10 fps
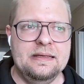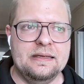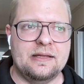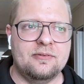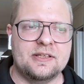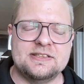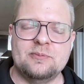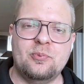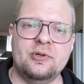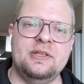kind of like
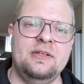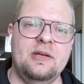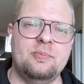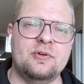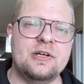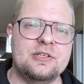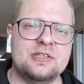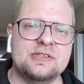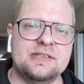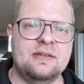supporting the
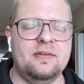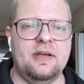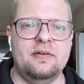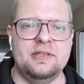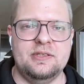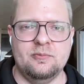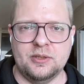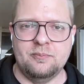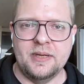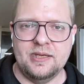operations and inheriting
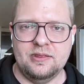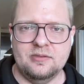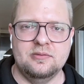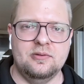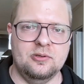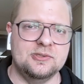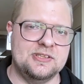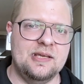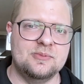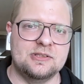what made
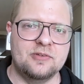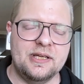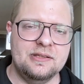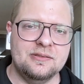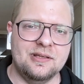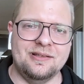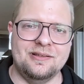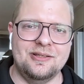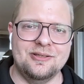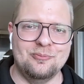those games great
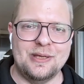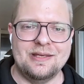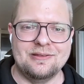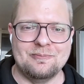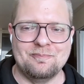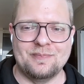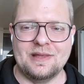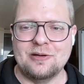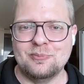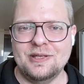and making
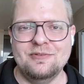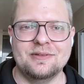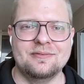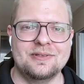them even